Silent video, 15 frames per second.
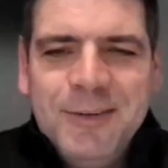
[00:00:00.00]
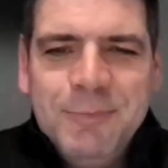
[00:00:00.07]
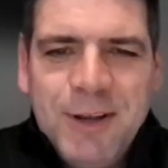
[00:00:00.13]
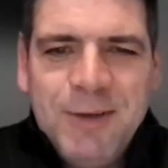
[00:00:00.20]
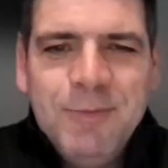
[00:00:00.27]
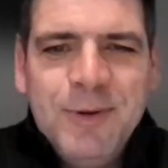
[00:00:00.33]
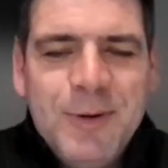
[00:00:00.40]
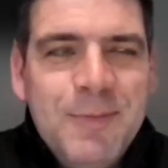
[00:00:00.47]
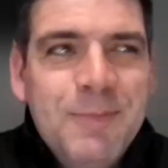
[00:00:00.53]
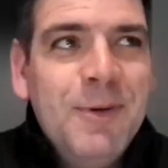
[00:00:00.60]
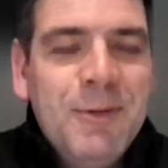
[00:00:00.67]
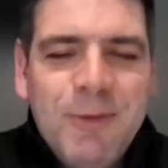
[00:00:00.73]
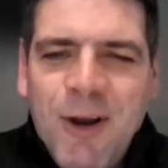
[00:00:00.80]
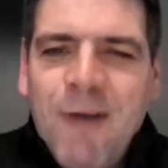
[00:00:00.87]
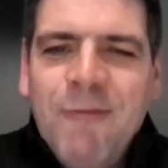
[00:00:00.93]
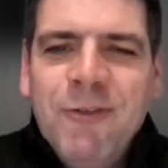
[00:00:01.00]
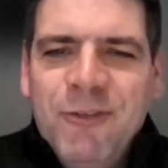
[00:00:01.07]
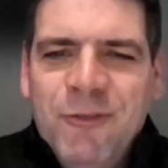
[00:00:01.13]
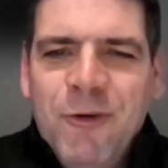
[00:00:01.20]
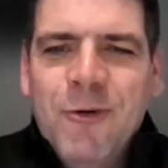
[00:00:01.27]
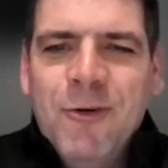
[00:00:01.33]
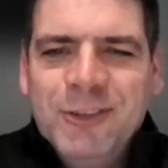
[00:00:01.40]
We're
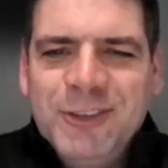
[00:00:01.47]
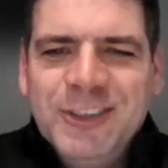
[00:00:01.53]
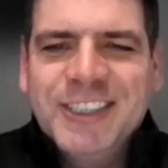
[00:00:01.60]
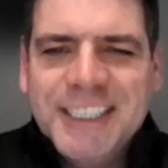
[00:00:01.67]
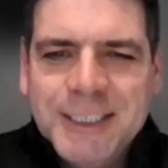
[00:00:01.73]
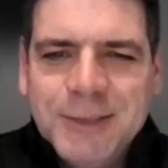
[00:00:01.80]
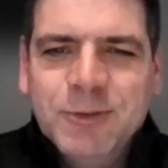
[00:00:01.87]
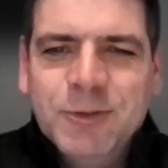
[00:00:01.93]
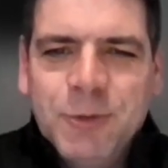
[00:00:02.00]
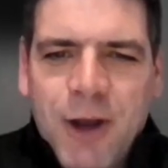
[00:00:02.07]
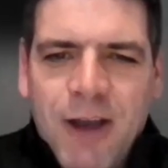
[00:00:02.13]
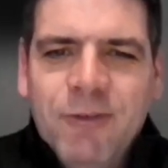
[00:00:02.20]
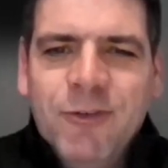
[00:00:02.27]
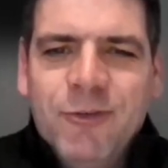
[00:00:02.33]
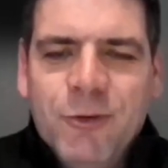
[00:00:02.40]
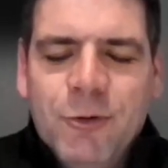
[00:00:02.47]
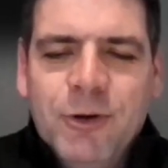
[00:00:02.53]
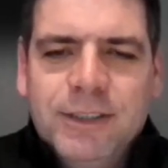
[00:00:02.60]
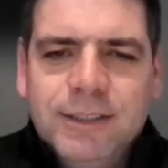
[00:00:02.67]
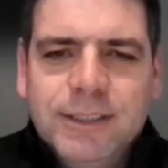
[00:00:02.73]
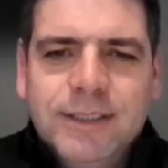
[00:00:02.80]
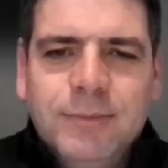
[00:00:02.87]
over 40 teams. We're over
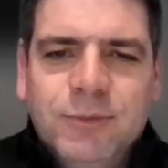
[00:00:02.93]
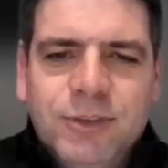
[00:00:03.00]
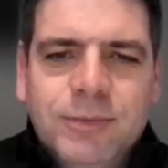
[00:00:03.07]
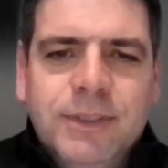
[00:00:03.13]
40 teams.